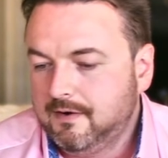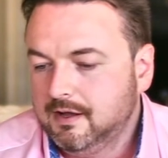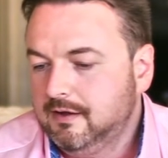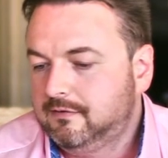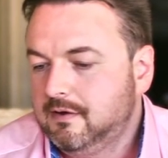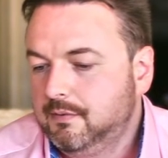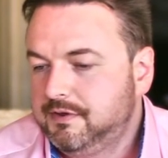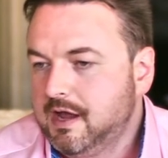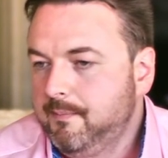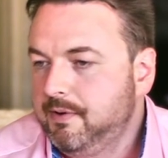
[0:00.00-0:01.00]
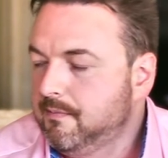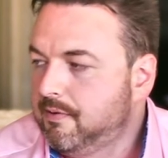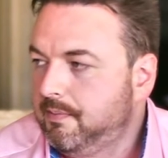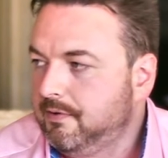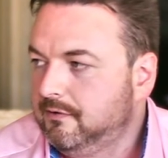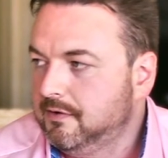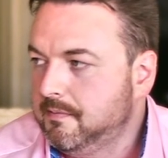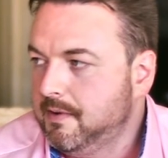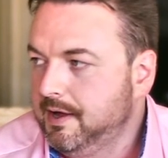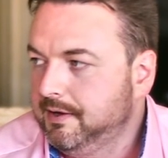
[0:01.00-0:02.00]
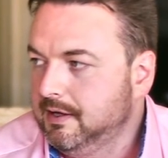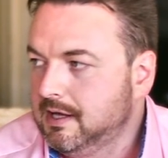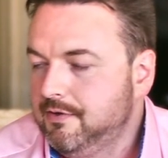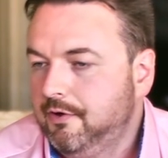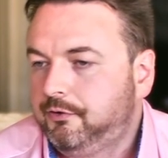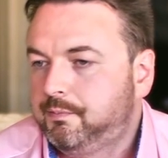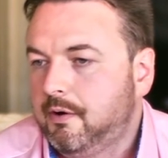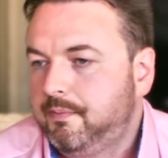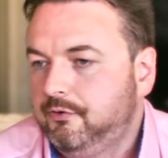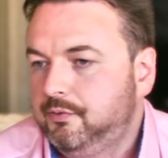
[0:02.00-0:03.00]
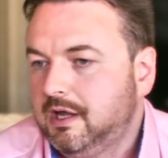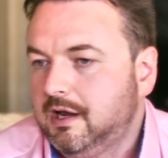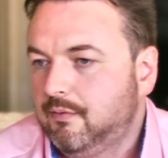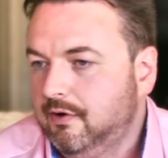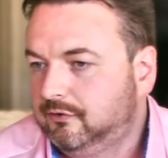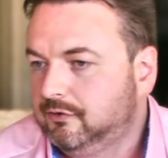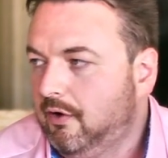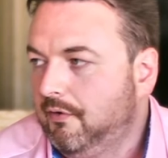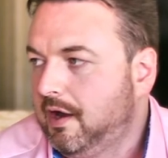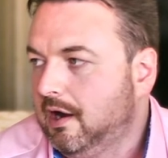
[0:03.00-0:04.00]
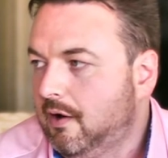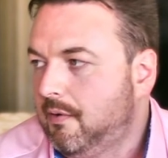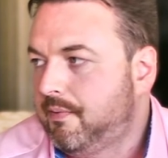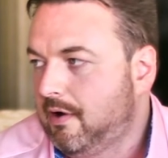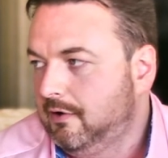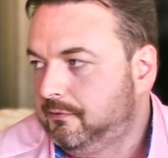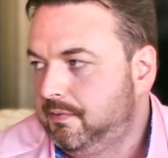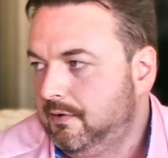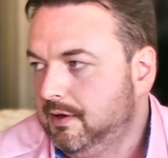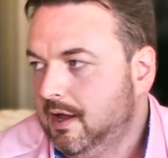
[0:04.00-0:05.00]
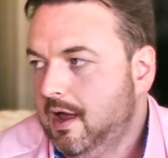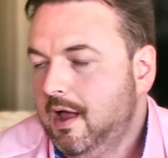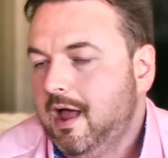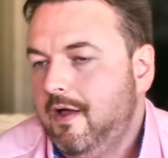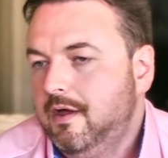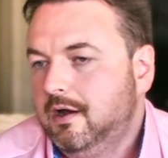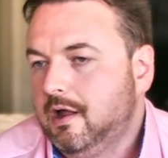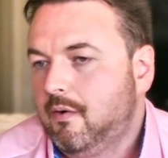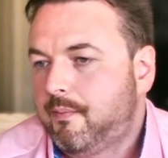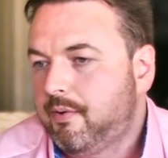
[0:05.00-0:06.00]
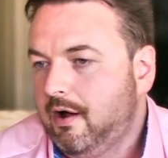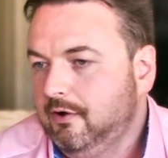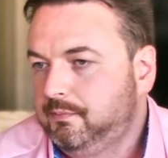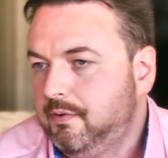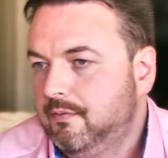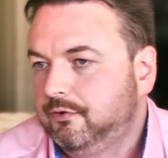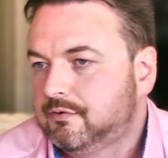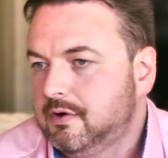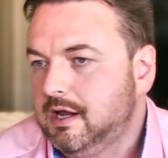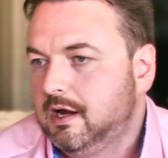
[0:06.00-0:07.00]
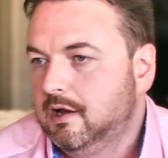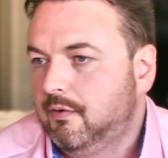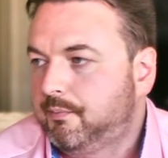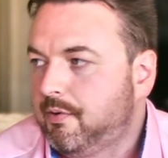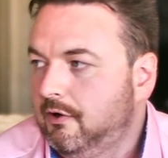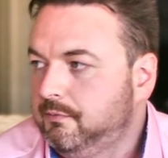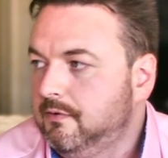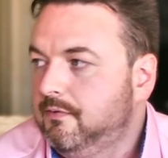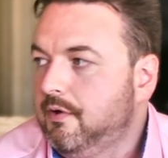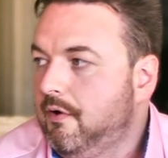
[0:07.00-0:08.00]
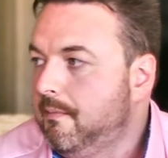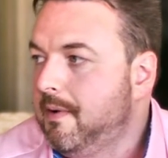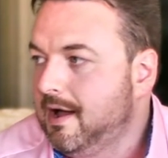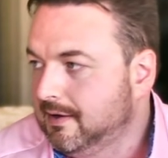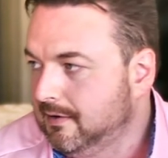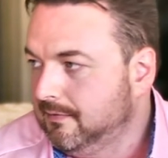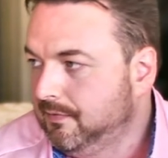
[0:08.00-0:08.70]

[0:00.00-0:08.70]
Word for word: finance. They were dumping properties on the market, mm-hmm. and those properties were getting resold at a lower price point. Right. And that lower price point was creating a lower price point for the whole market.